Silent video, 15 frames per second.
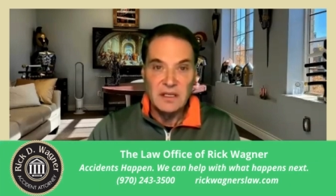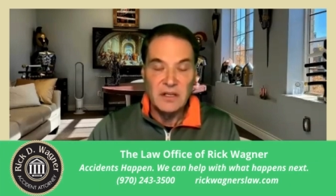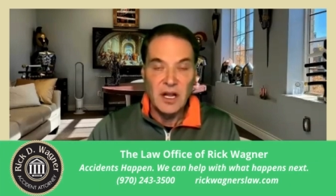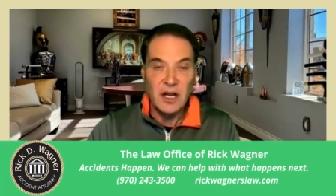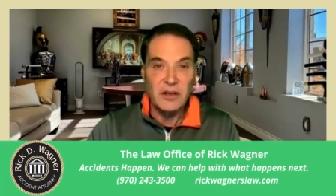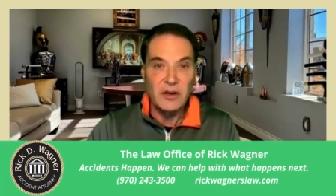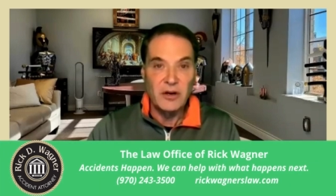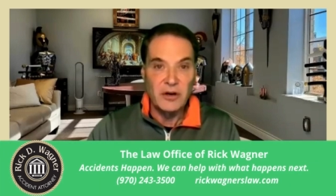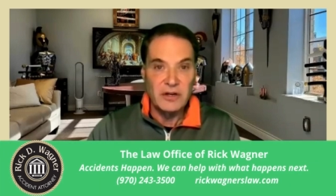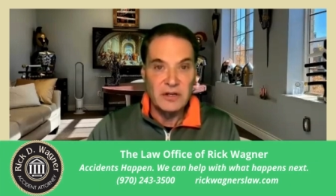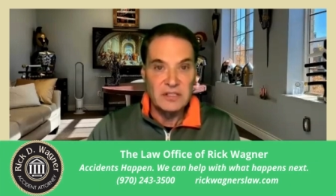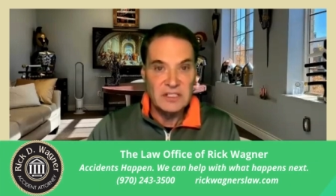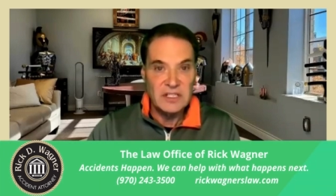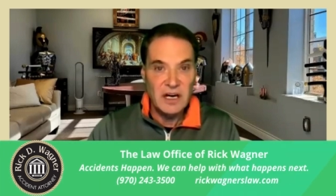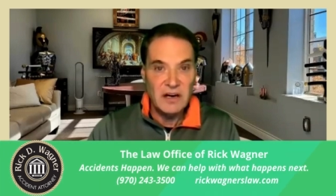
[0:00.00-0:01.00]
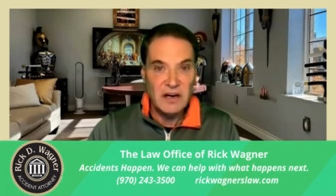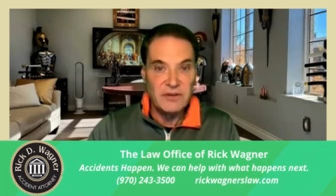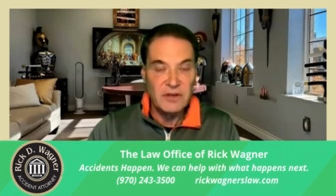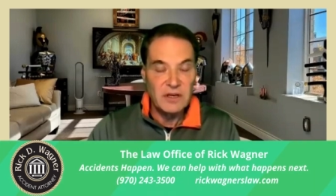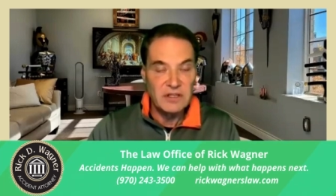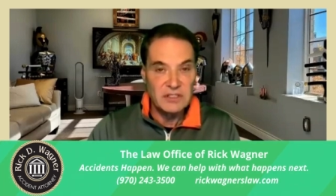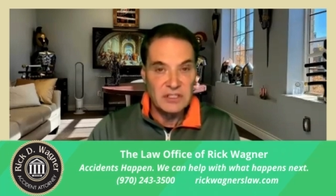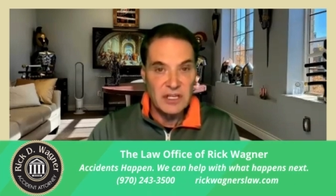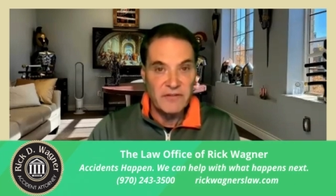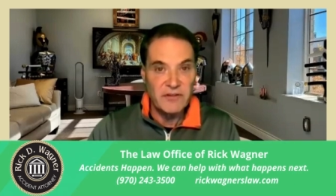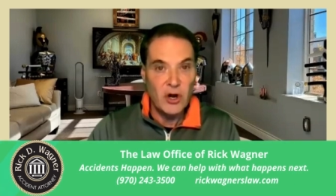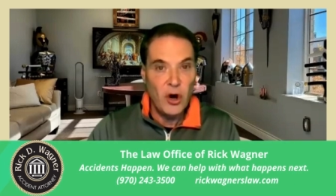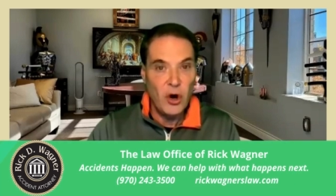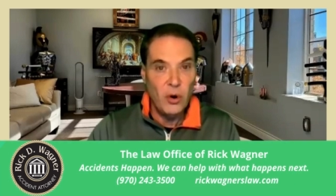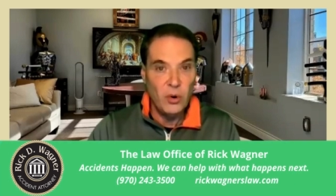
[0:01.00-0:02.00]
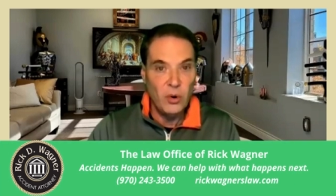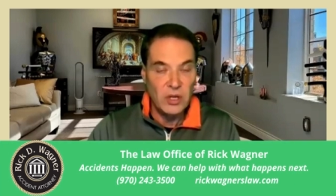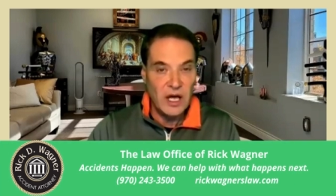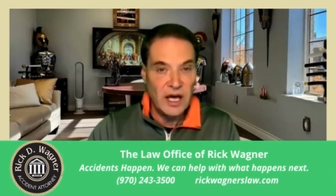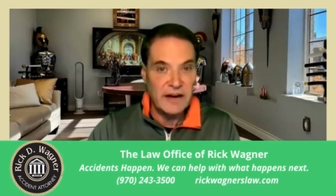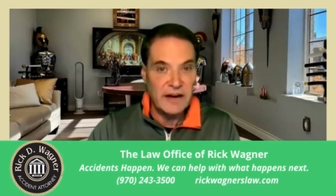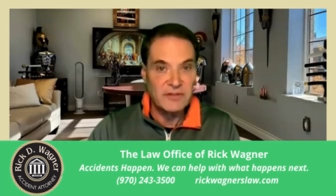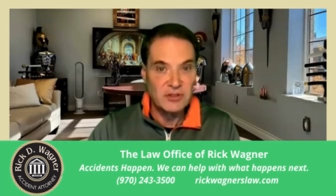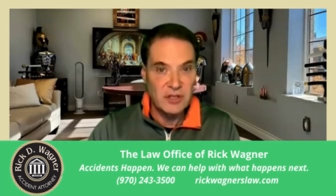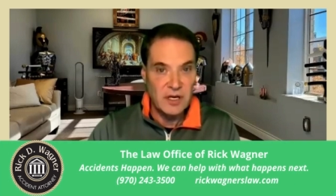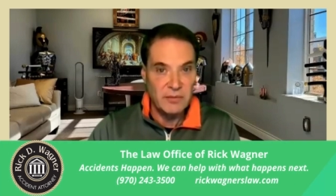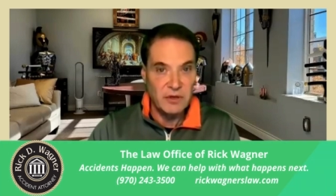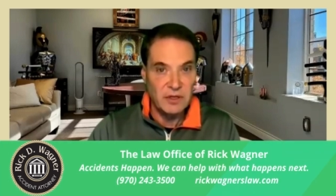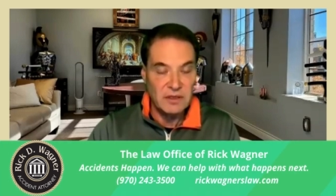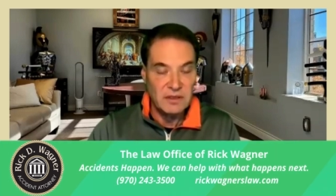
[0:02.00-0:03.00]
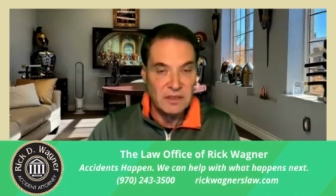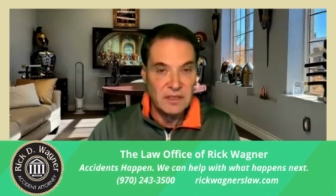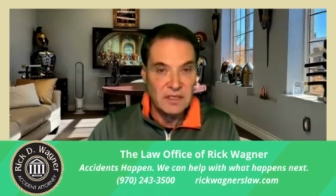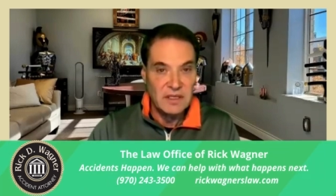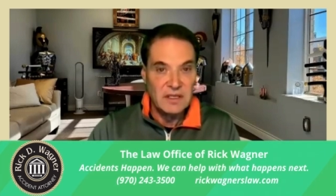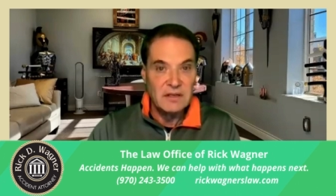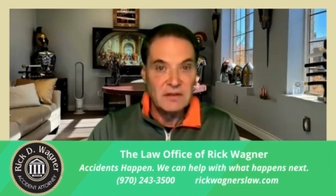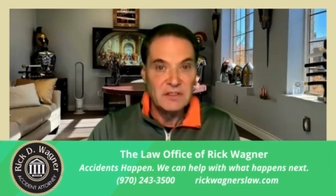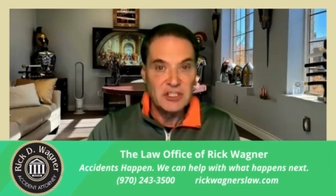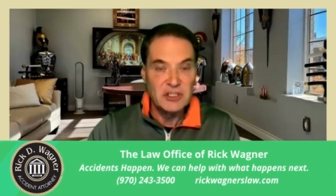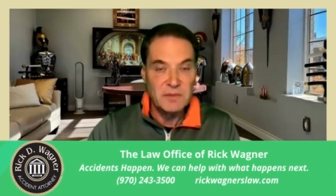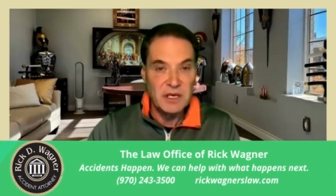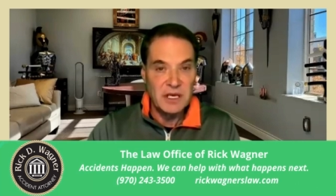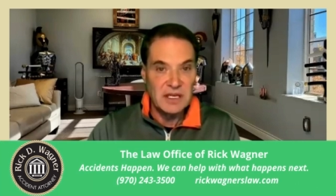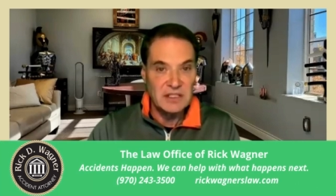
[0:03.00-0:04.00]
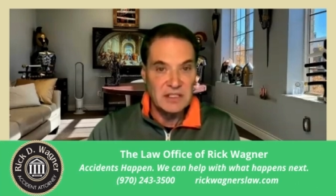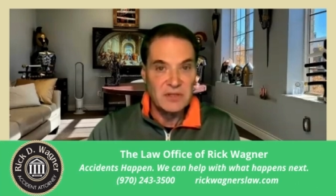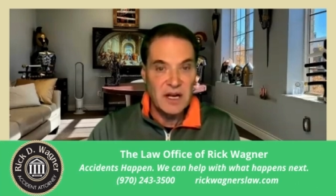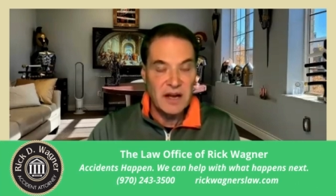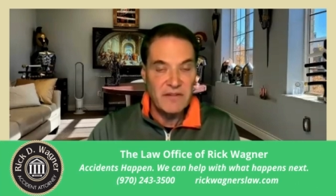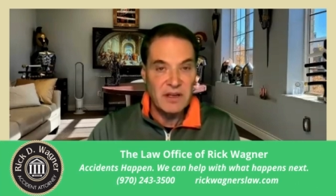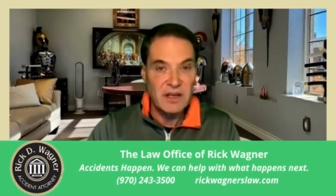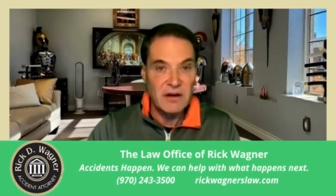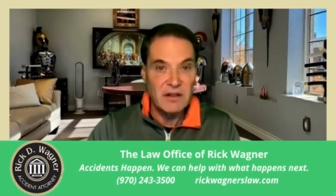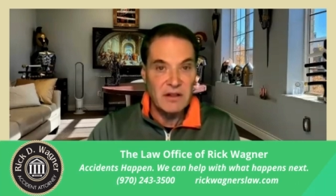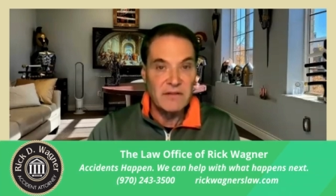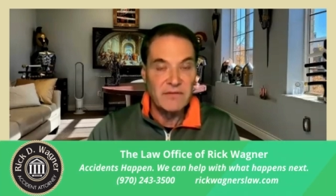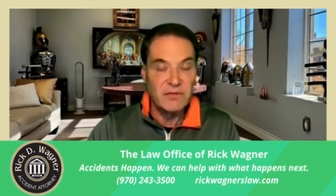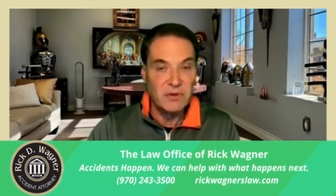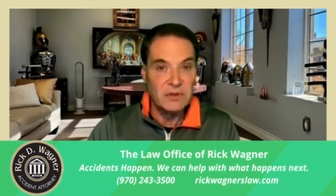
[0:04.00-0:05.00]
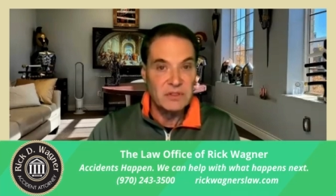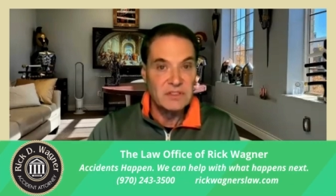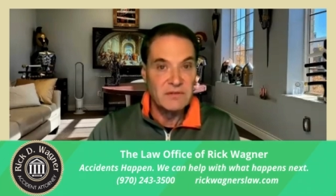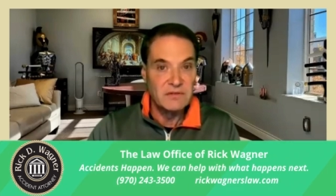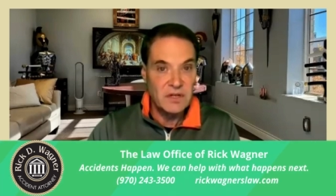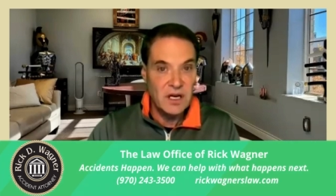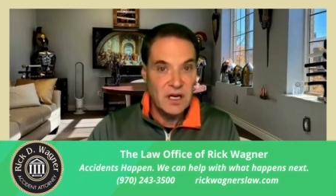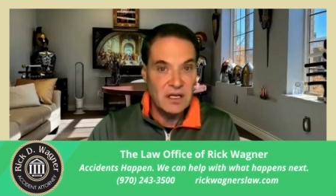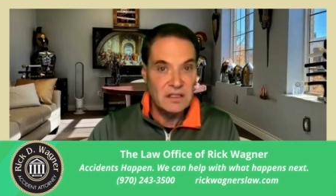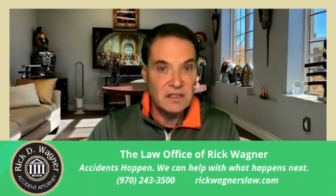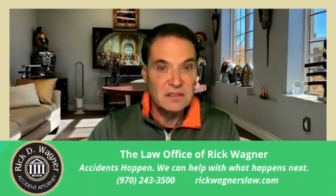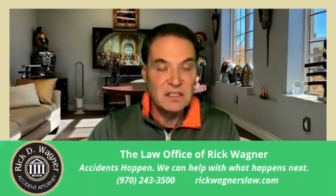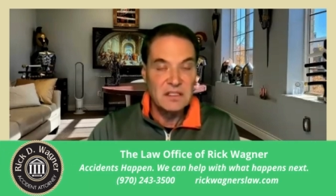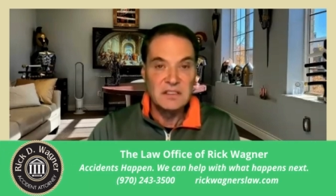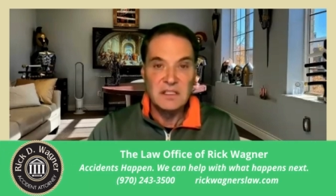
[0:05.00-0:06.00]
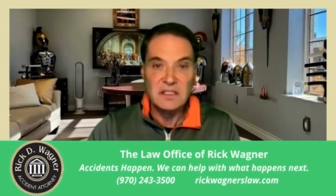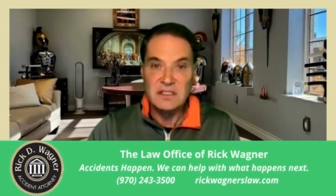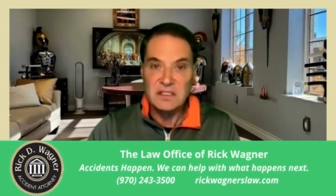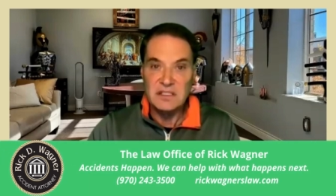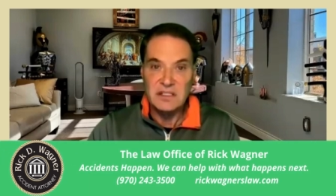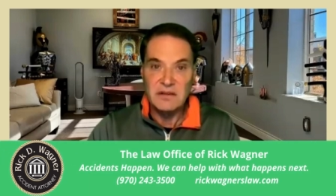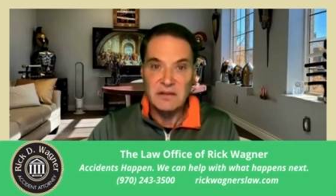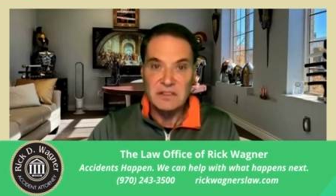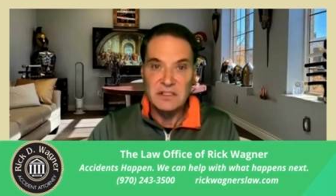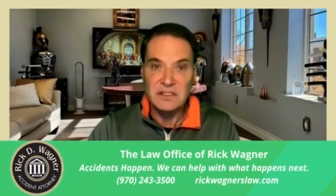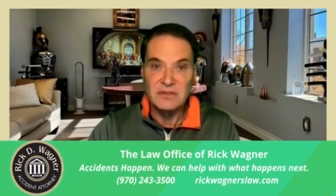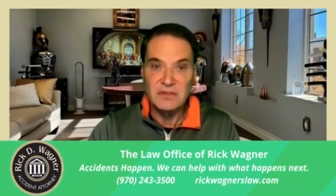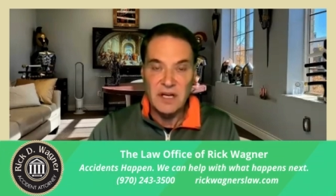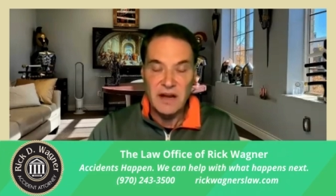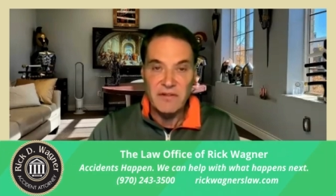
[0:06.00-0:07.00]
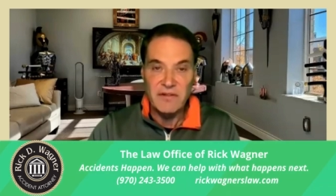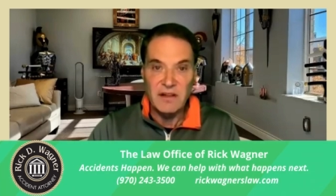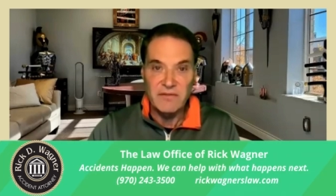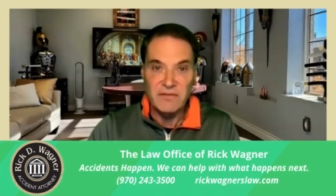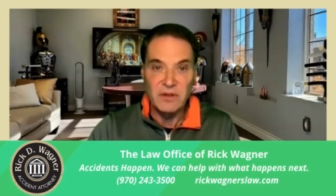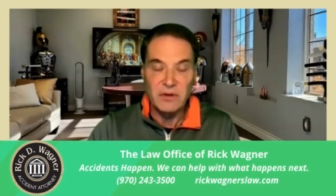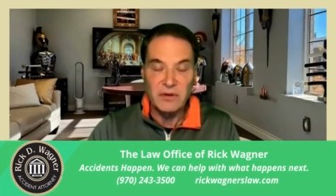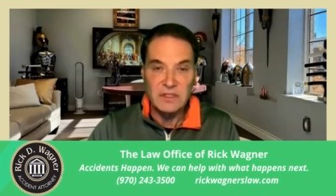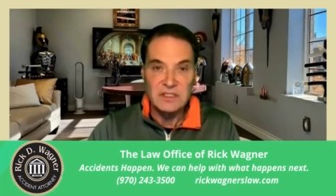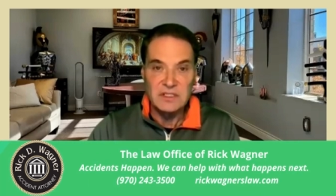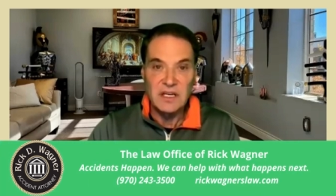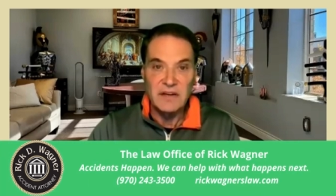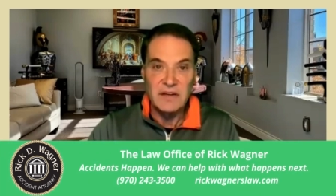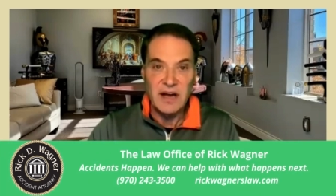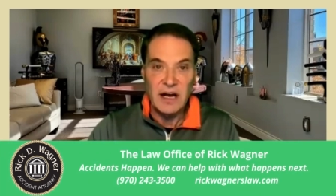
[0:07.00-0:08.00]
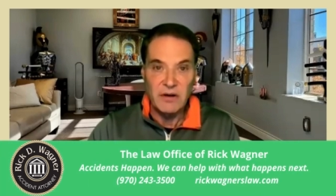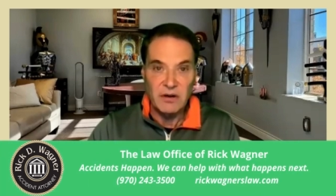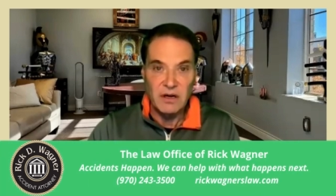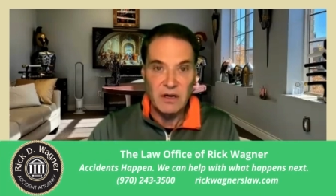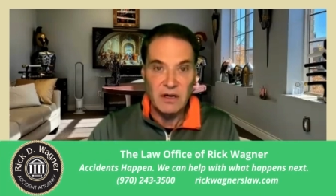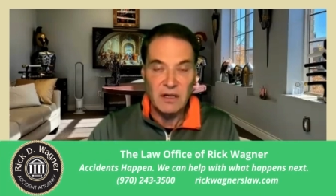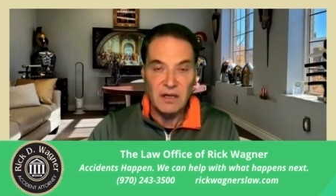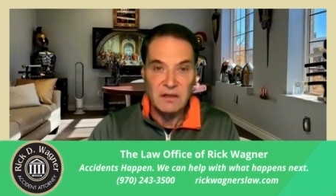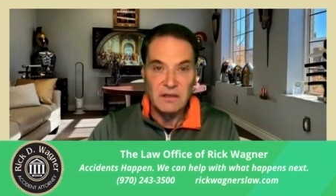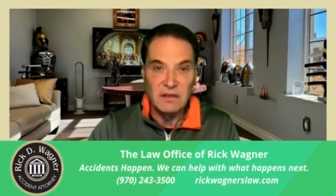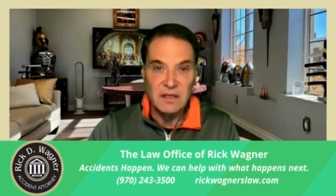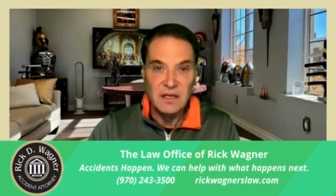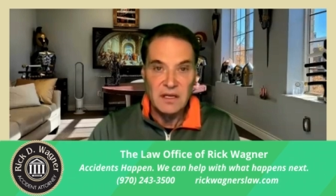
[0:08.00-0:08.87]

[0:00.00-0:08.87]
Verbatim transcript: You not only hurt yourself, you get yourself in a whole lot of trouble just because driving under the influence of drugs is just as serious as driving under the influence of alcohol.